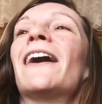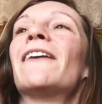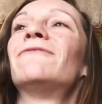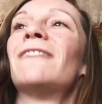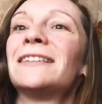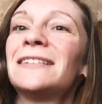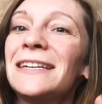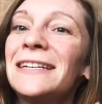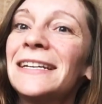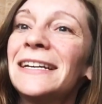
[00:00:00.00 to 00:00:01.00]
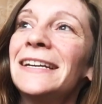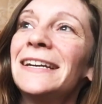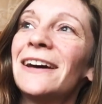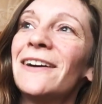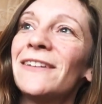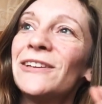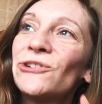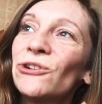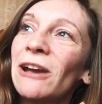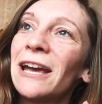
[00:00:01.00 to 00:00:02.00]
I've rested, I've
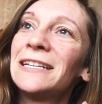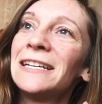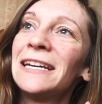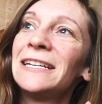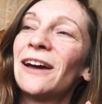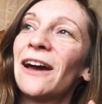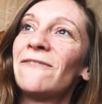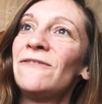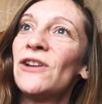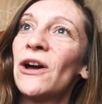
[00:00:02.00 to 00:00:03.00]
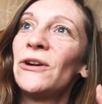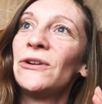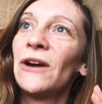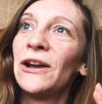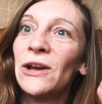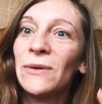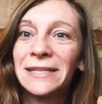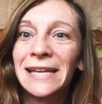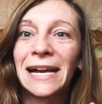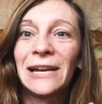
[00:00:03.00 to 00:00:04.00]
integrated, I know
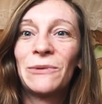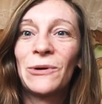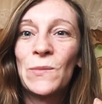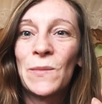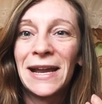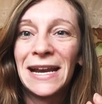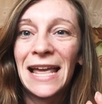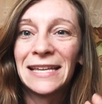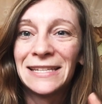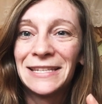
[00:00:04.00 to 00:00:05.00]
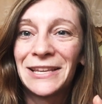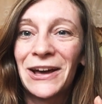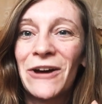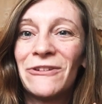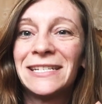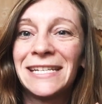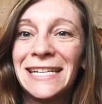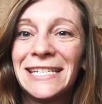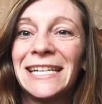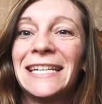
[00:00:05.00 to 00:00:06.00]
exactly what all my lessons are and
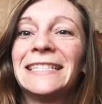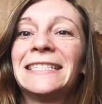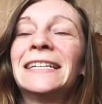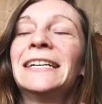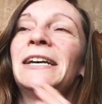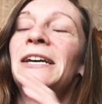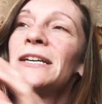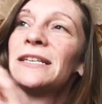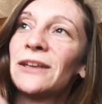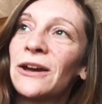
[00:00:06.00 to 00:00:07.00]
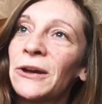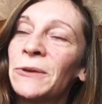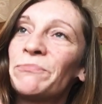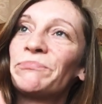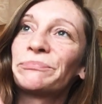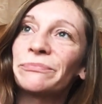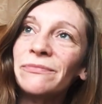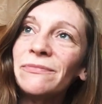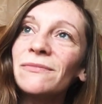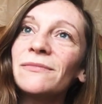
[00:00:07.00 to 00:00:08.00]
teachings. So
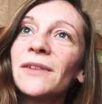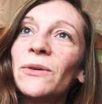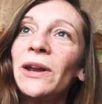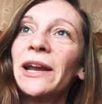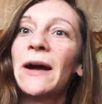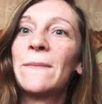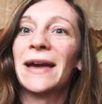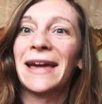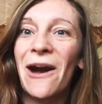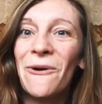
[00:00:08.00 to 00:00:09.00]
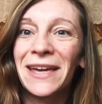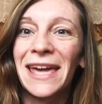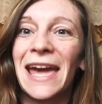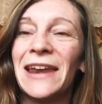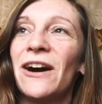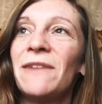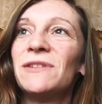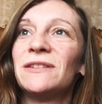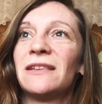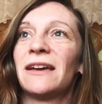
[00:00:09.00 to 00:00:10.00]
when I come back out again, I'm
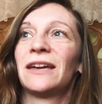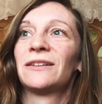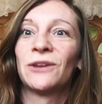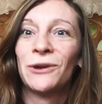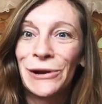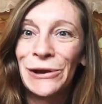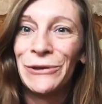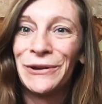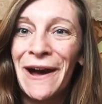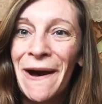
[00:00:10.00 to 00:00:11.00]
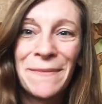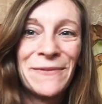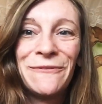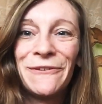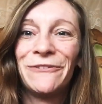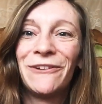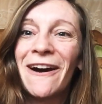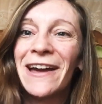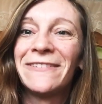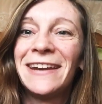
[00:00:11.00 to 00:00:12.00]
just like so clued up and full of
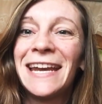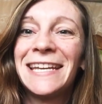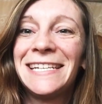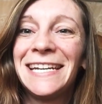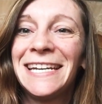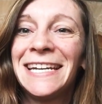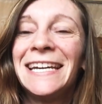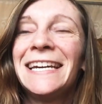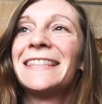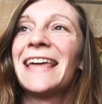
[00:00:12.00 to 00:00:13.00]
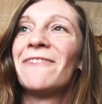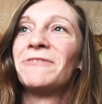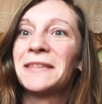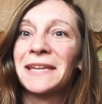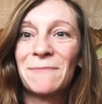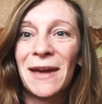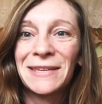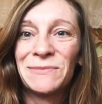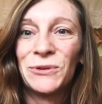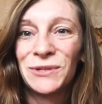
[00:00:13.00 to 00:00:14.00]
life and energy that everything
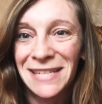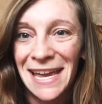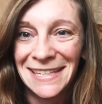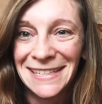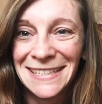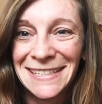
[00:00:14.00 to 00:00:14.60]
makes more sense,